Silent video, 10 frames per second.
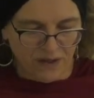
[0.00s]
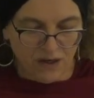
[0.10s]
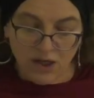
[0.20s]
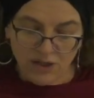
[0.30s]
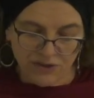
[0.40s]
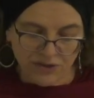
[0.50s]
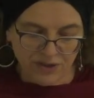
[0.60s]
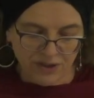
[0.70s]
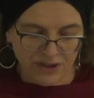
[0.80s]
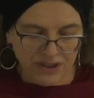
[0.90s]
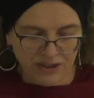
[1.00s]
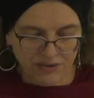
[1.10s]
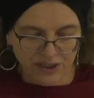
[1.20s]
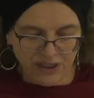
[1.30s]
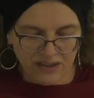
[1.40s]
Honor, on the other
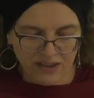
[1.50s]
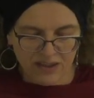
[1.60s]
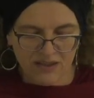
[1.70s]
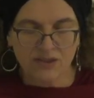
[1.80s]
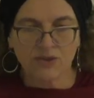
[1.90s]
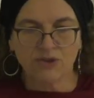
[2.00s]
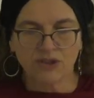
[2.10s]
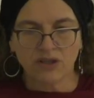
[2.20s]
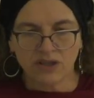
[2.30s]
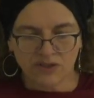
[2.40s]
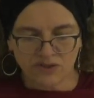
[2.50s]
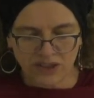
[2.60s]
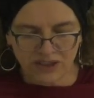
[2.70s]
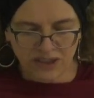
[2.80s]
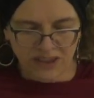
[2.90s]
hand, is a social
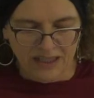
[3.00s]
construct